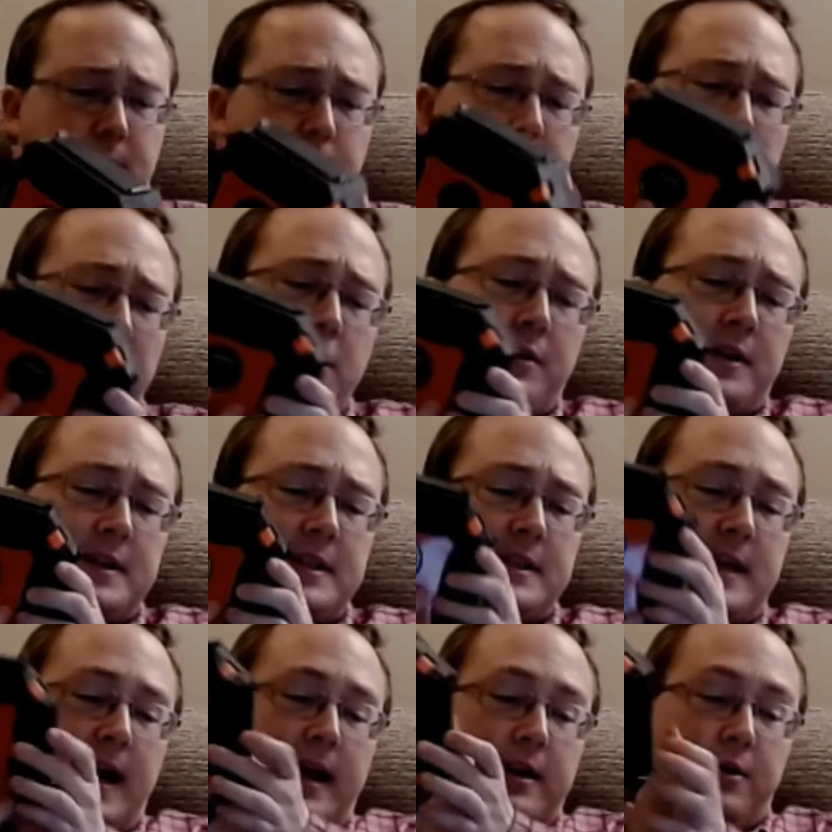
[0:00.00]
You can
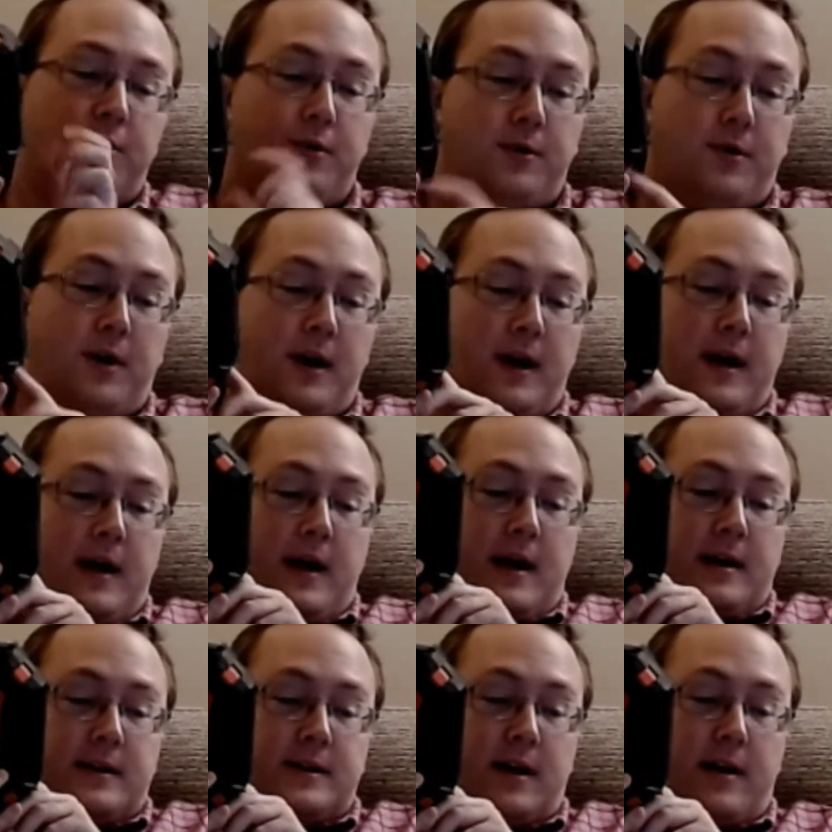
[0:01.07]
set your
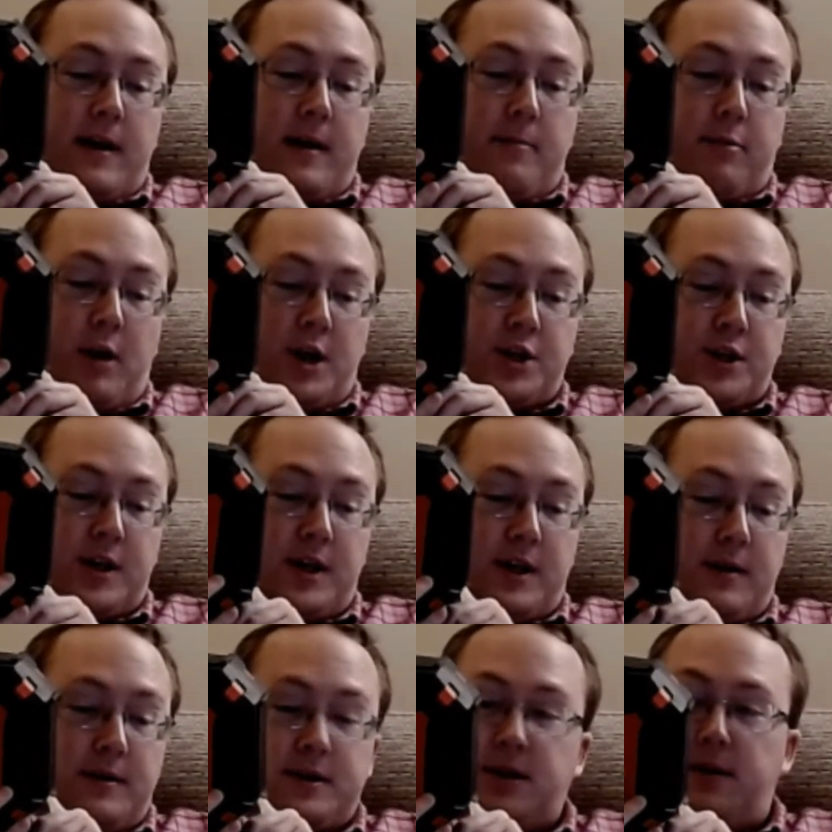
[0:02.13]
tyre pressure,
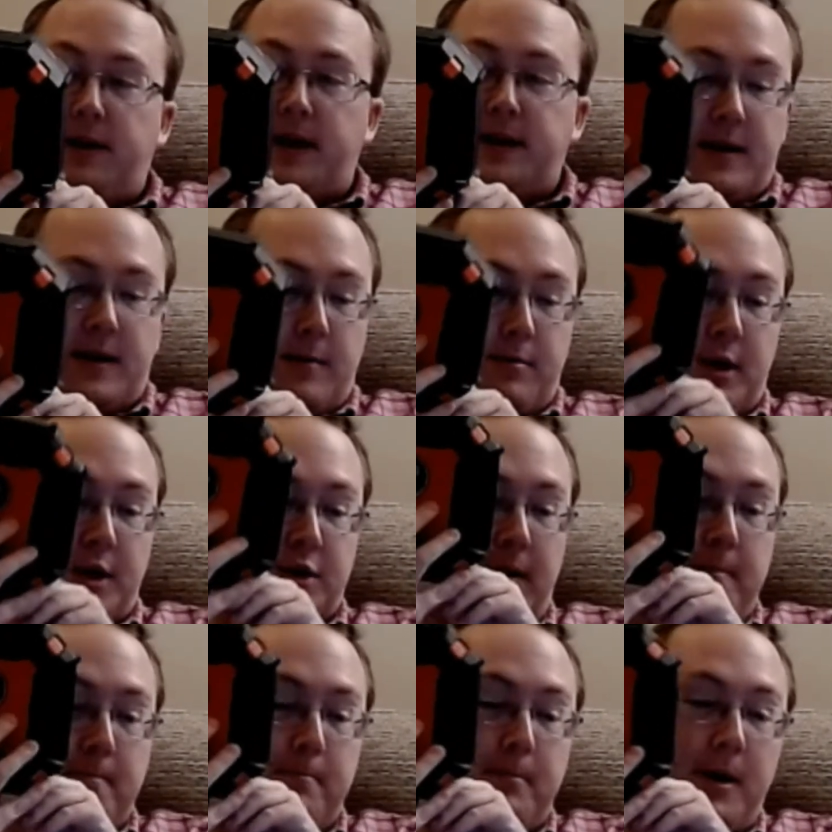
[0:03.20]
target tyre pressure
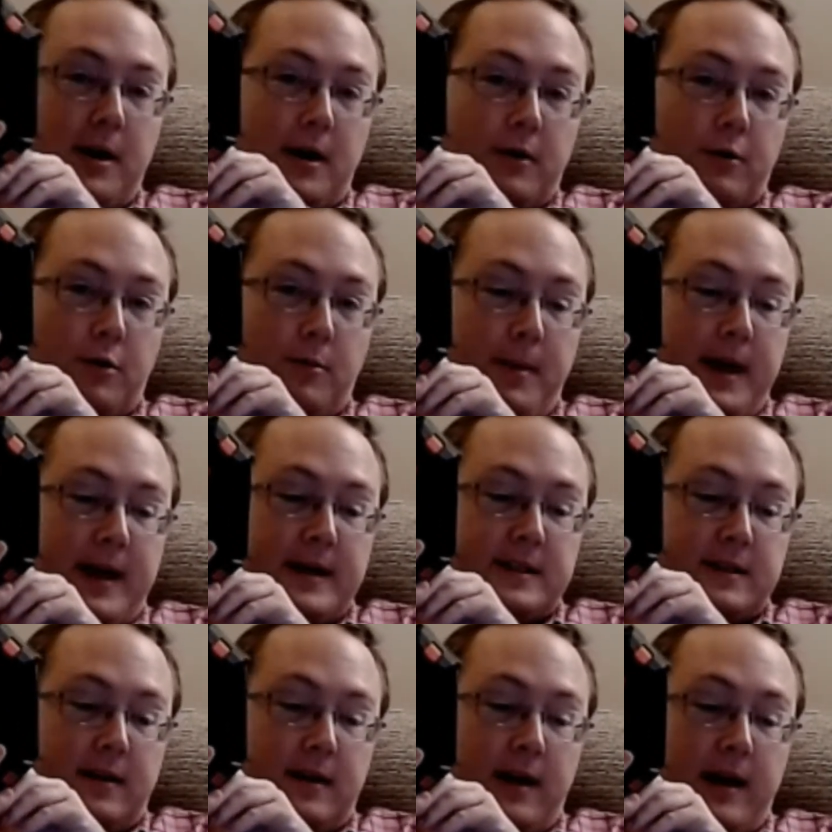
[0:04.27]
in bar or
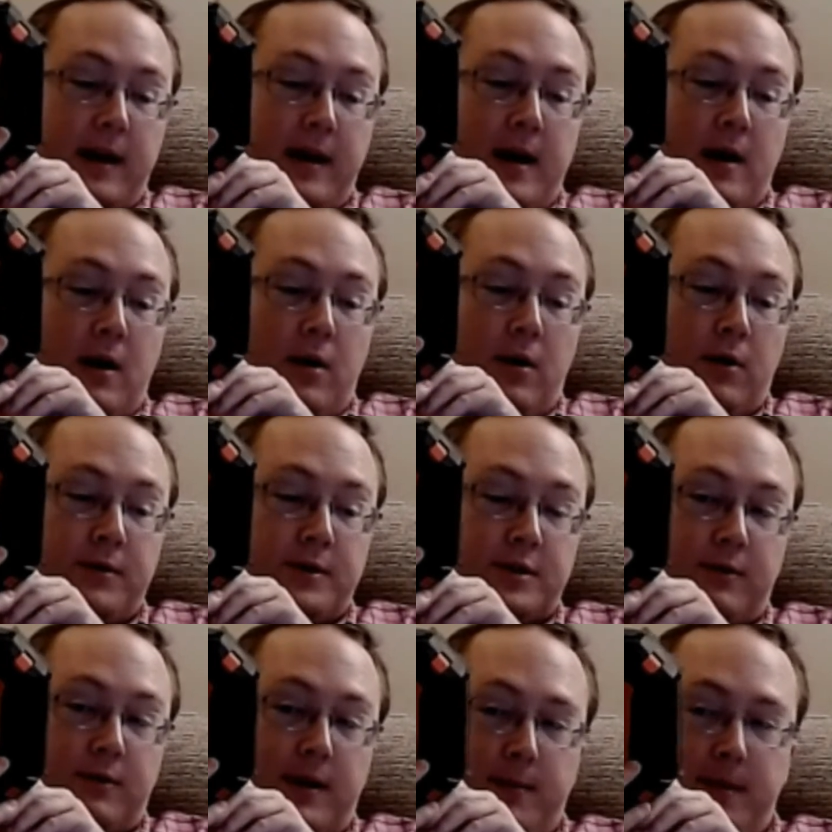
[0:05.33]
PSI on the
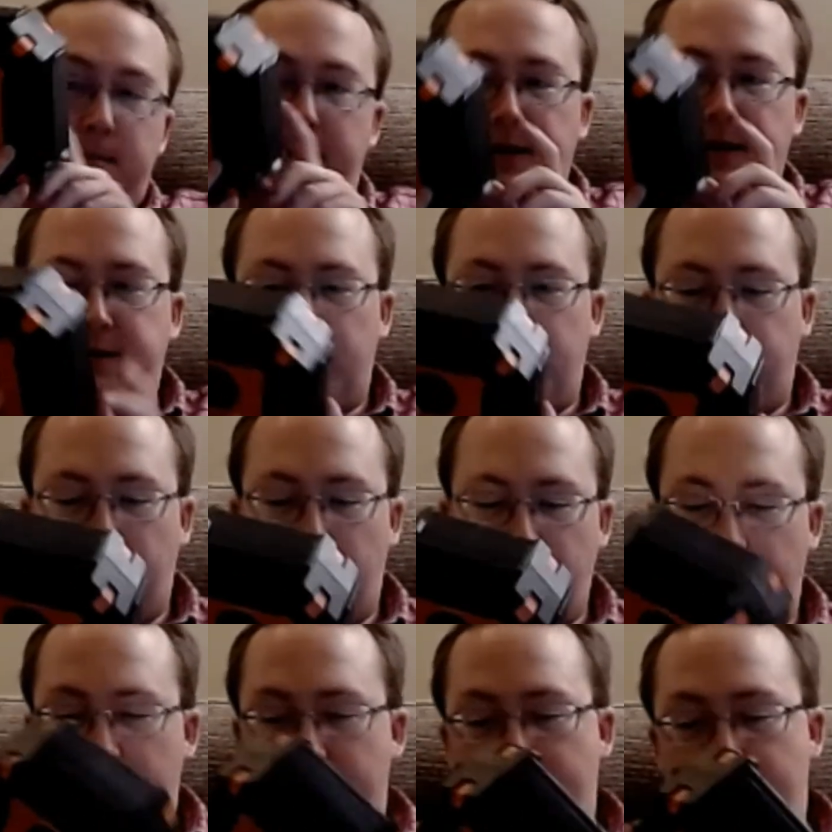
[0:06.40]
screen with the buttons on the
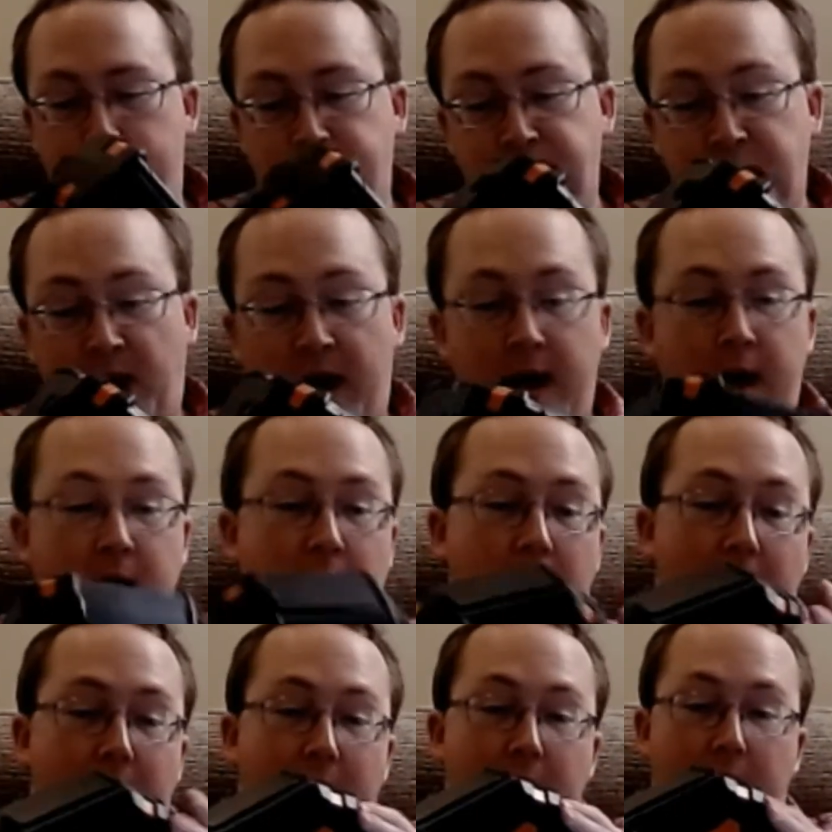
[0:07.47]
front there,
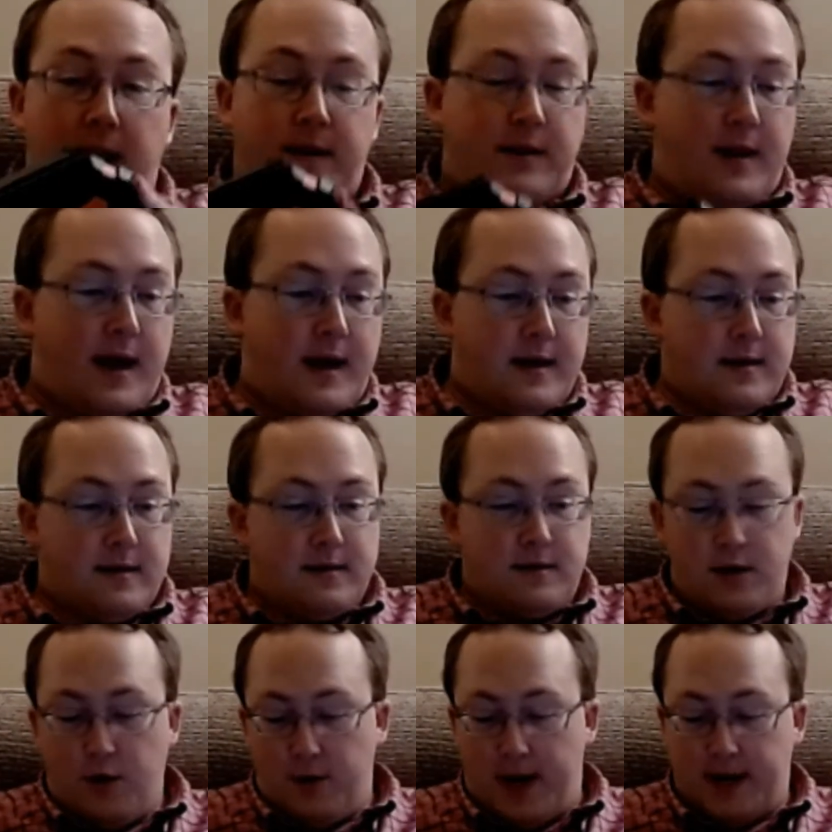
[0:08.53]
and then
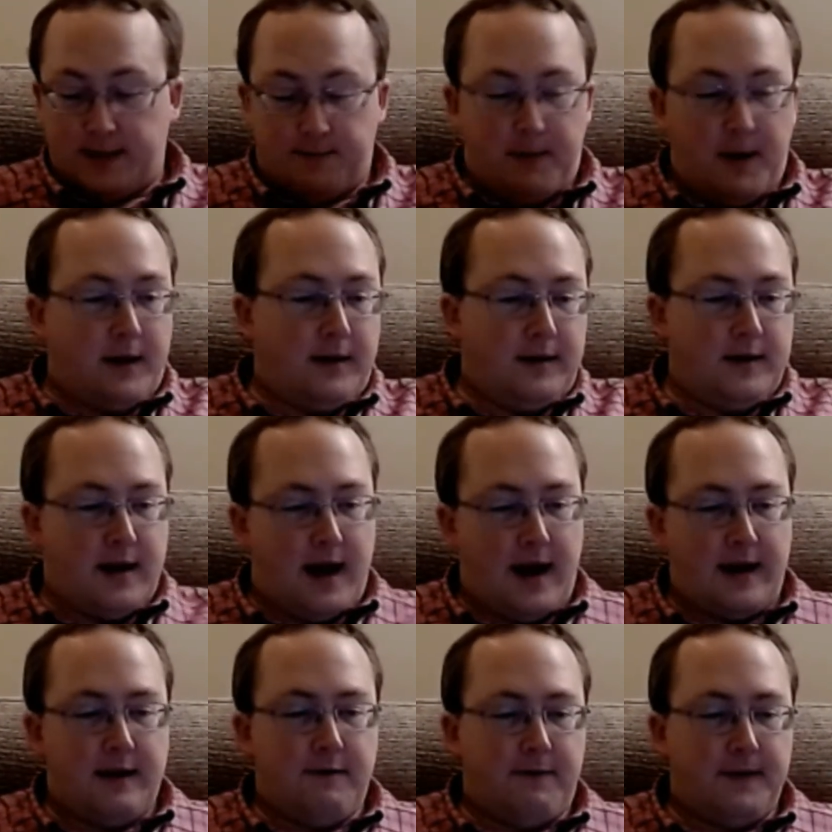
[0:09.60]
you hit a button
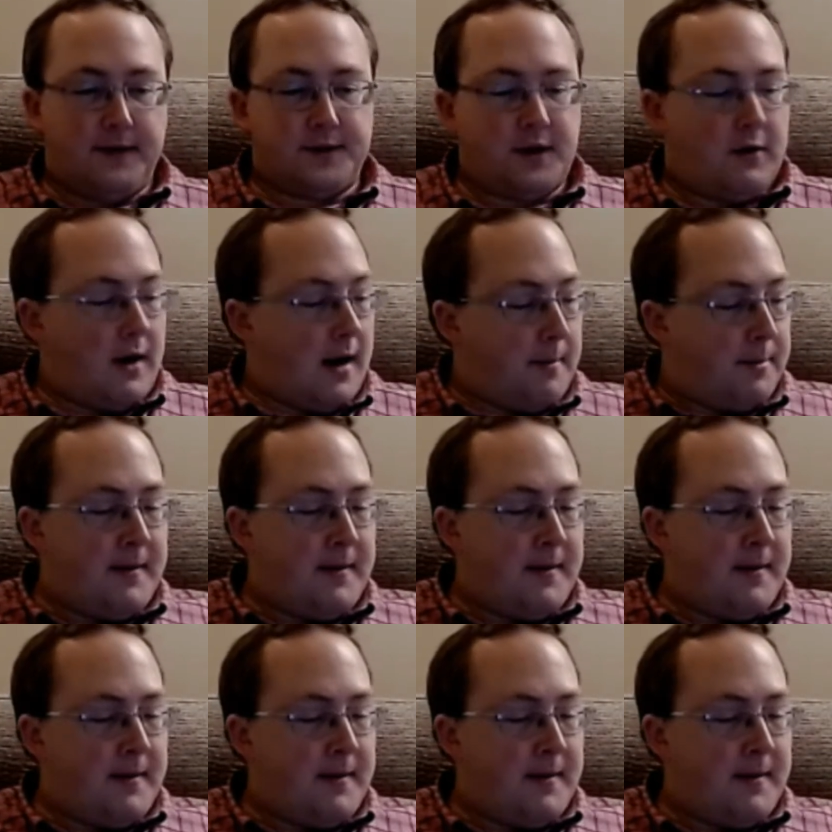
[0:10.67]
and it fills her up.